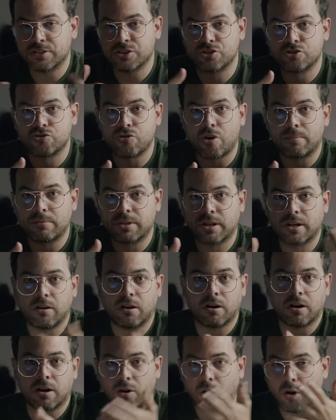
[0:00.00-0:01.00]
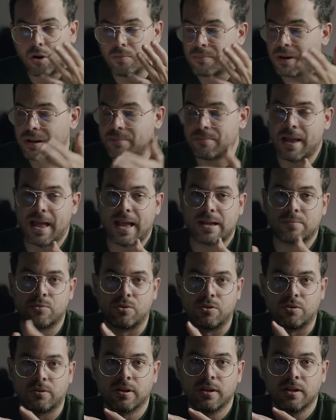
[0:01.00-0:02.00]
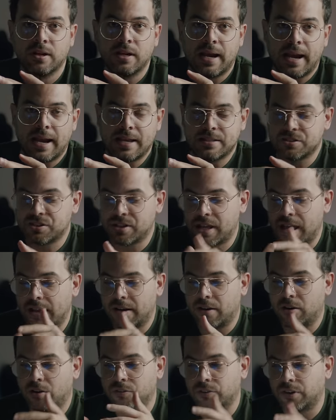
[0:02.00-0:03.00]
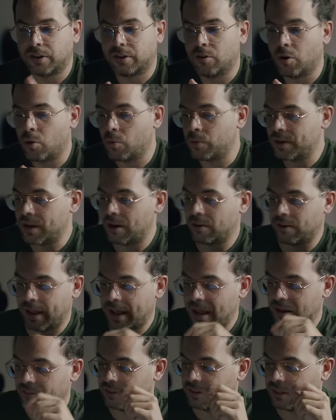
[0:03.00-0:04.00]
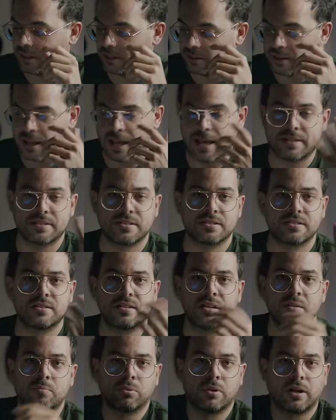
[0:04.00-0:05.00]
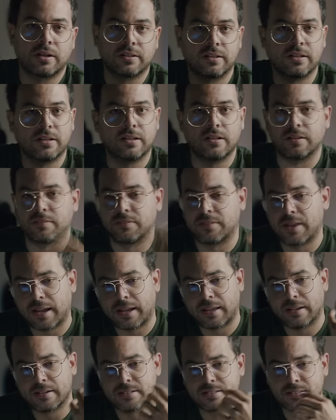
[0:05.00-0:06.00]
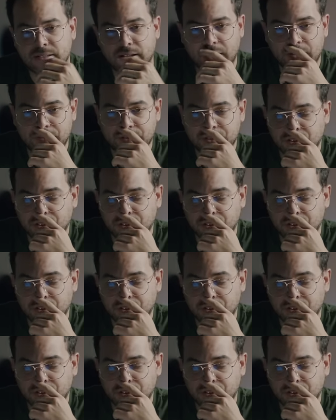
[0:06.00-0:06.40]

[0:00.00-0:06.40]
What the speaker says: just drop the card on my MacBook and just edit on the go without having SSD plugged in and that kind of stuff.